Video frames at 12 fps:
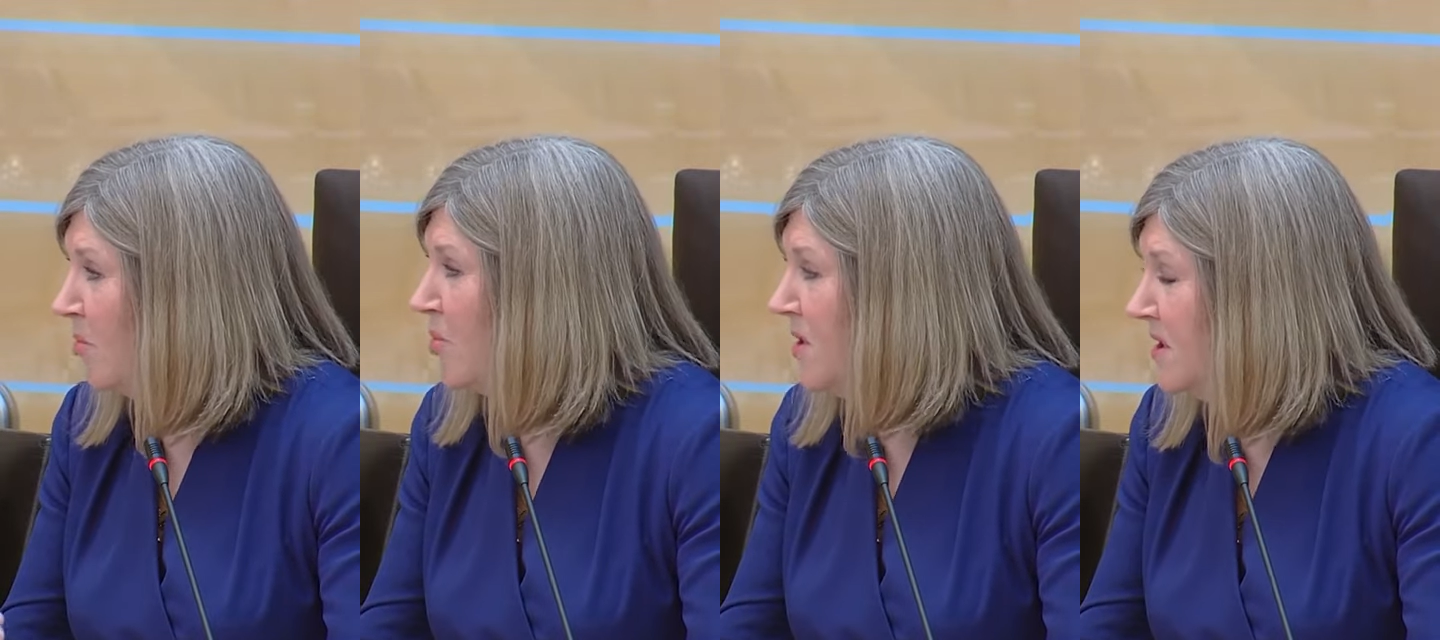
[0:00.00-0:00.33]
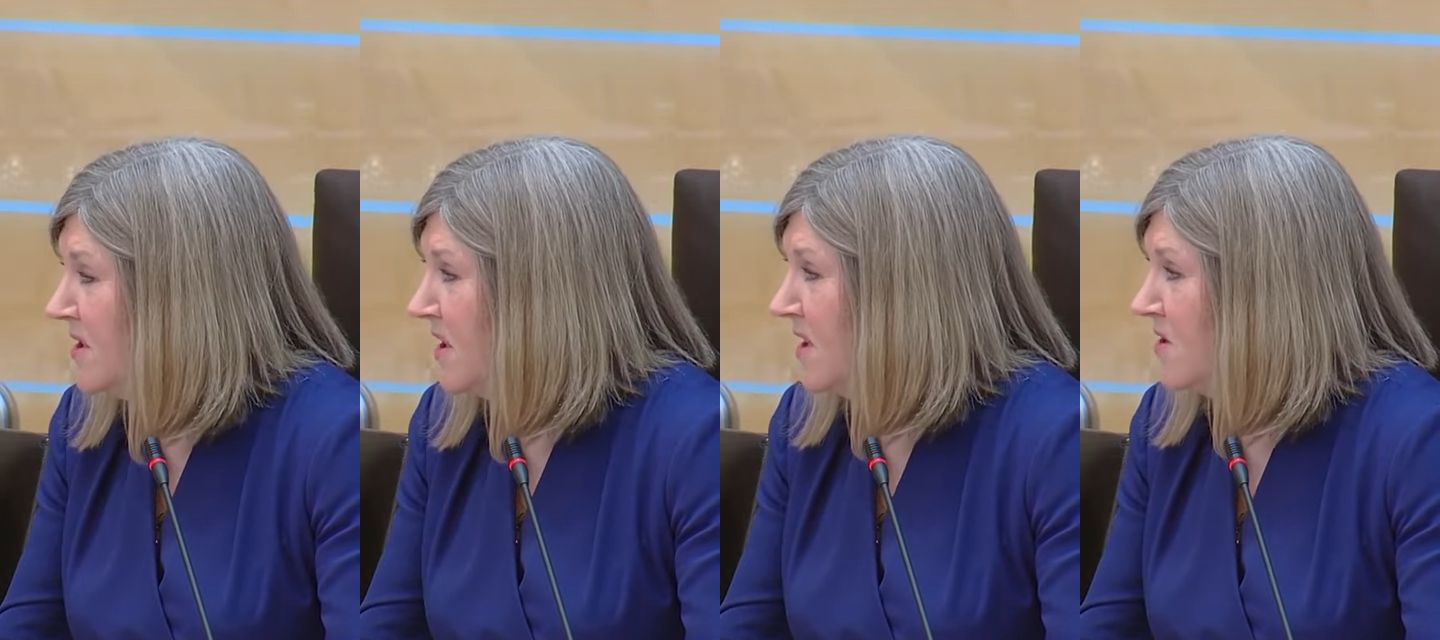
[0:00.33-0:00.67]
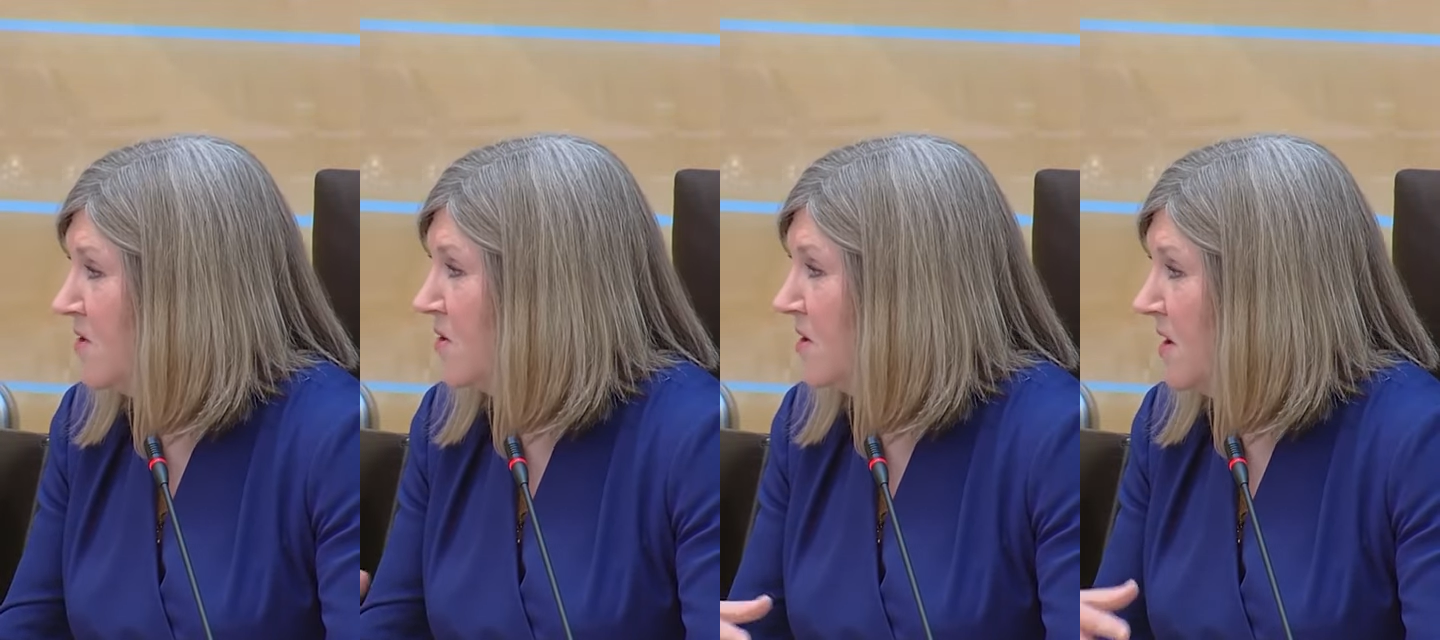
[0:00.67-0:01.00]

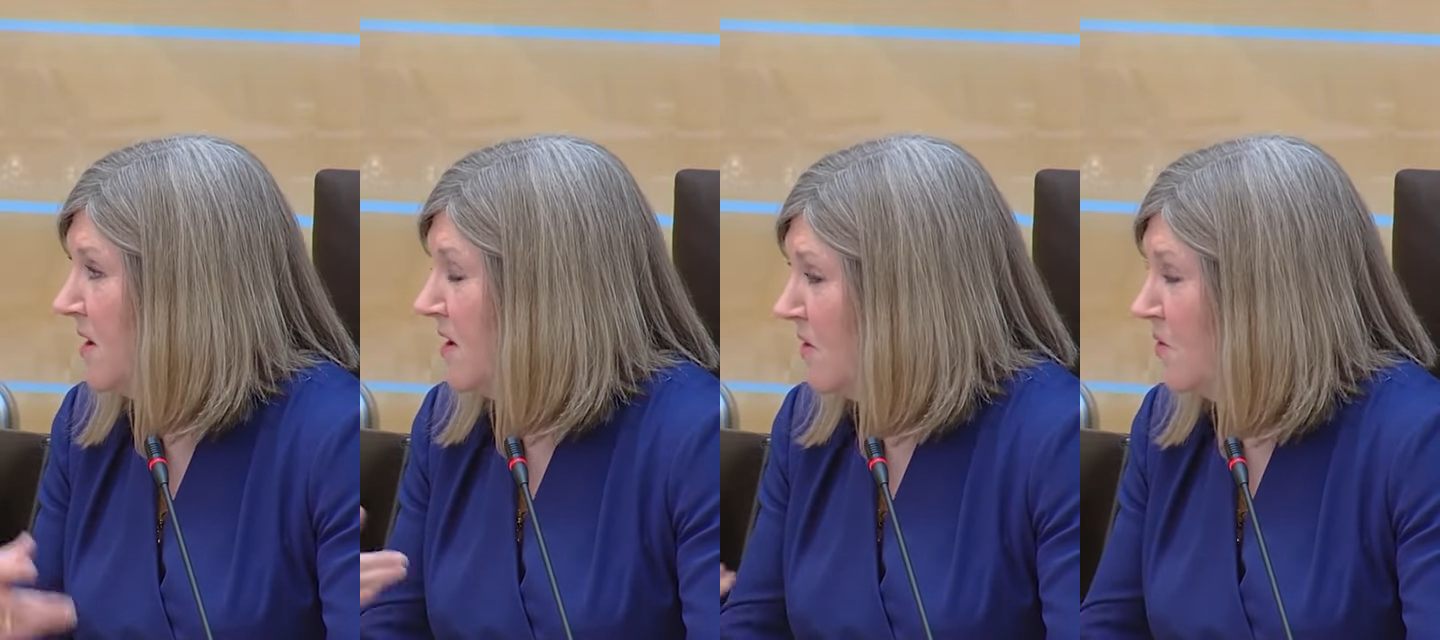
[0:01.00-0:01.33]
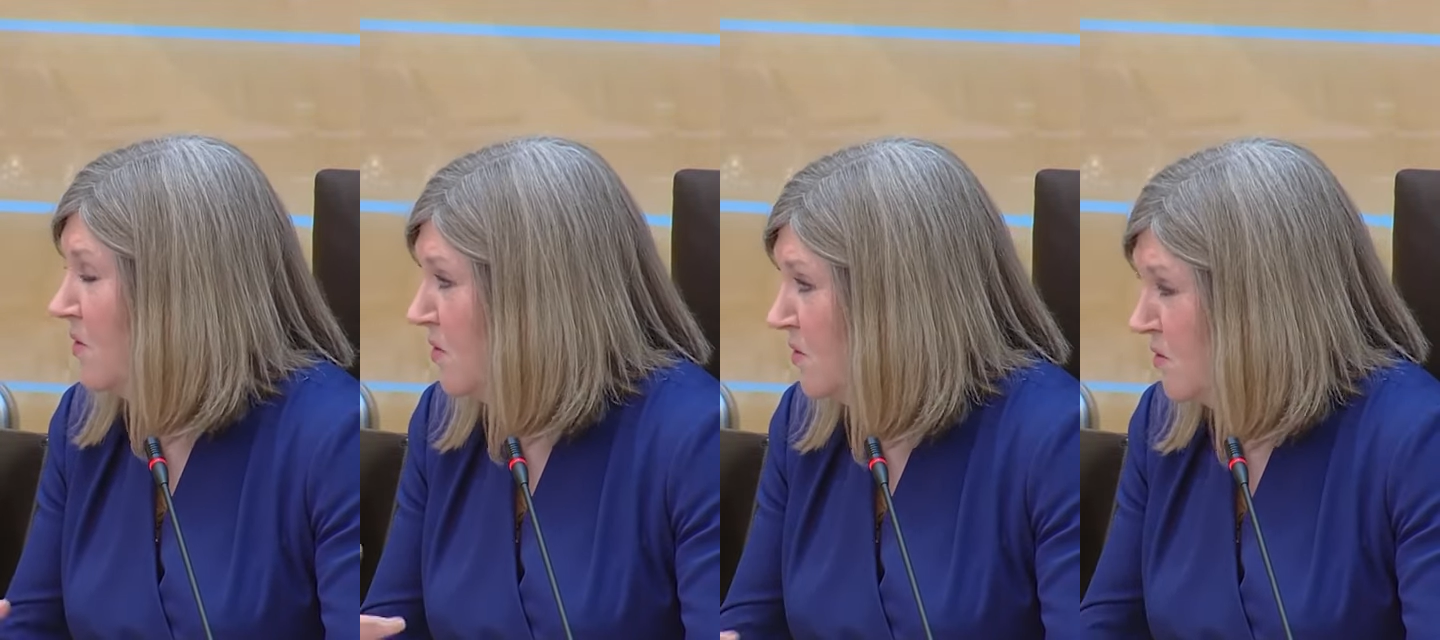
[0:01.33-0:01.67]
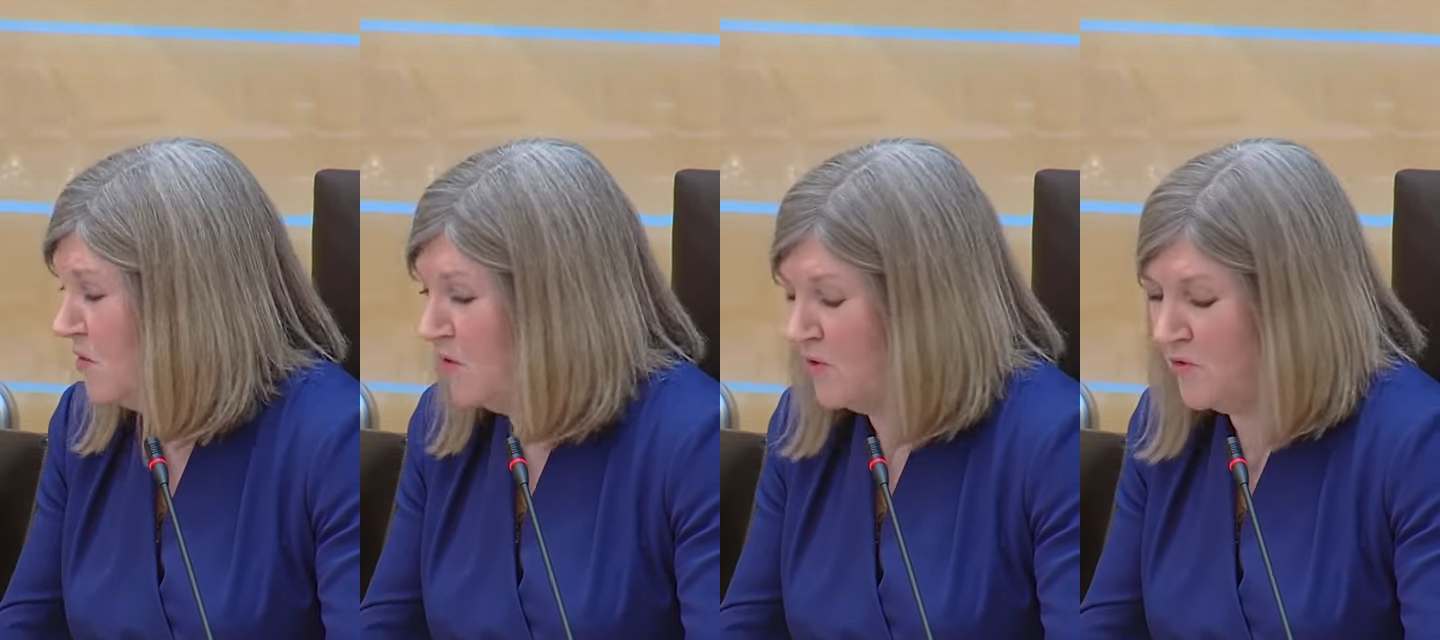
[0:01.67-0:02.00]
predecessors, those
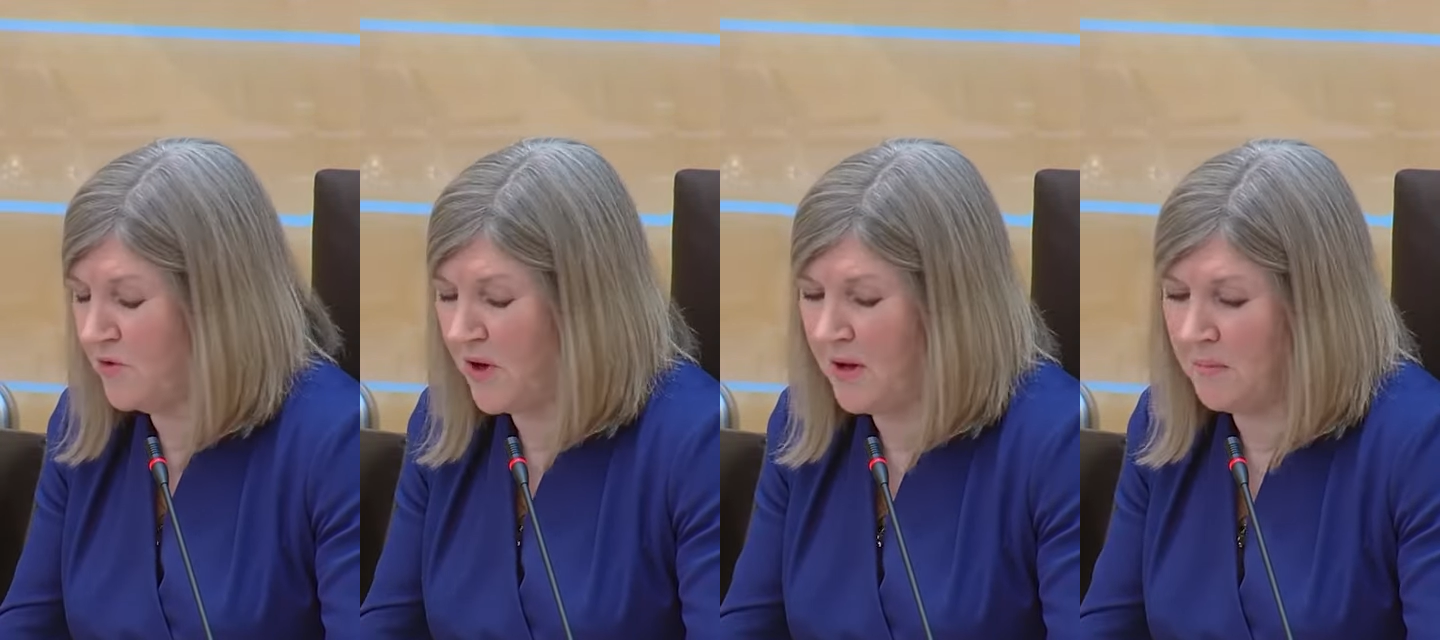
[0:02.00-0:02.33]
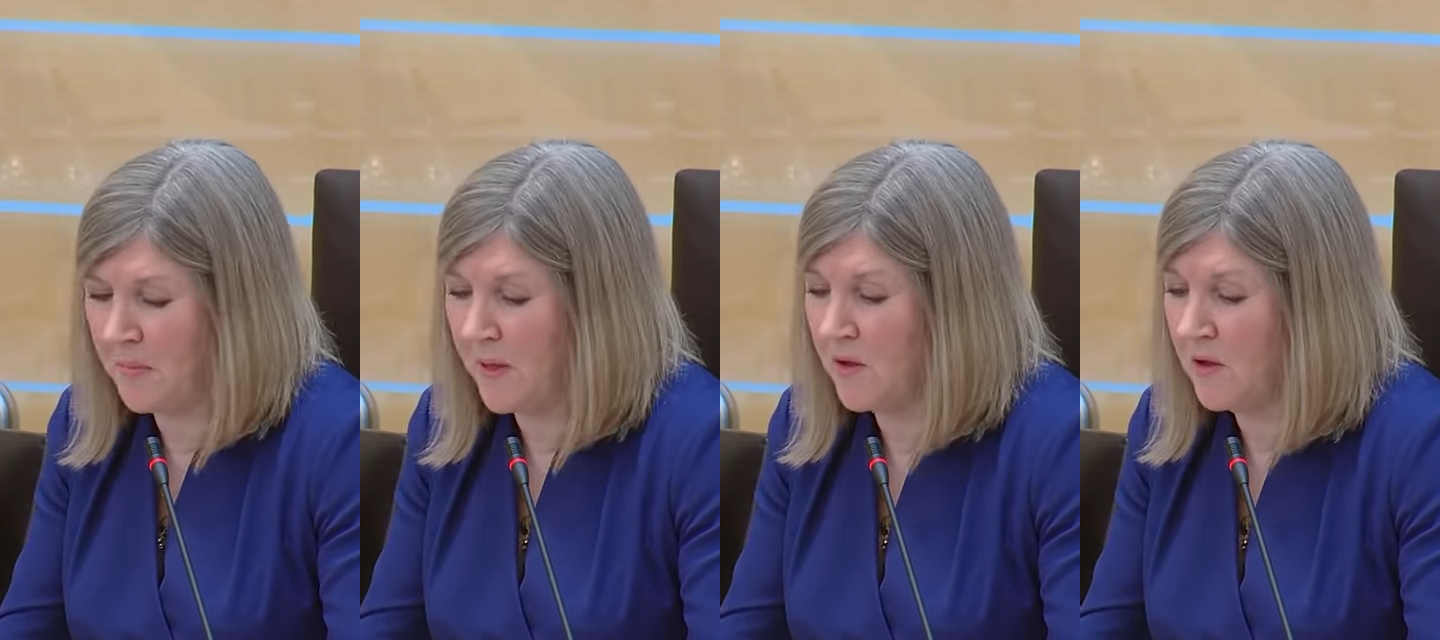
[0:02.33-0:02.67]
who have,